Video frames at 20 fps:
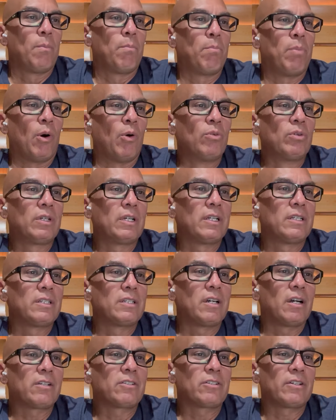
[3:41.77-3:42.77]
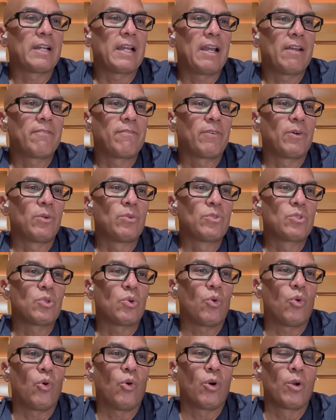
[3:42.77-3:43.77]
bone conductor headphones
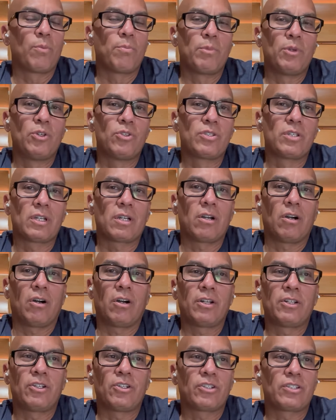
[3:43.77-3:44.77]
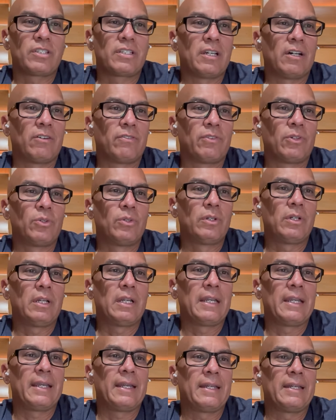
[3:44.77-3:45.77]
or music on your cell phone
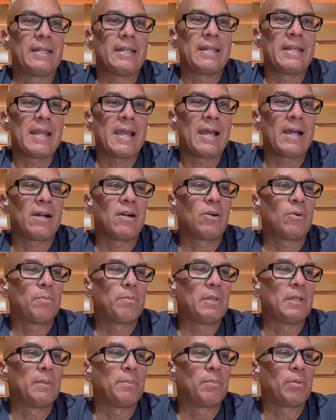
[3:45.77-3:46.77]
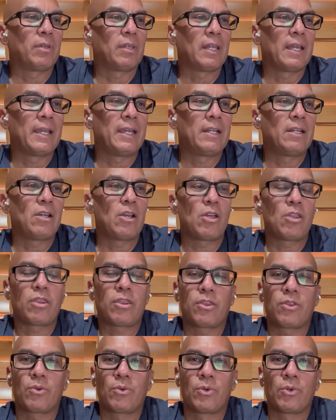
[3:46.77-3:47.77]
can now be played
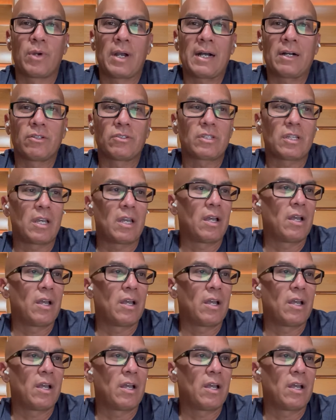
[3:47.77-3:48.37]
throughout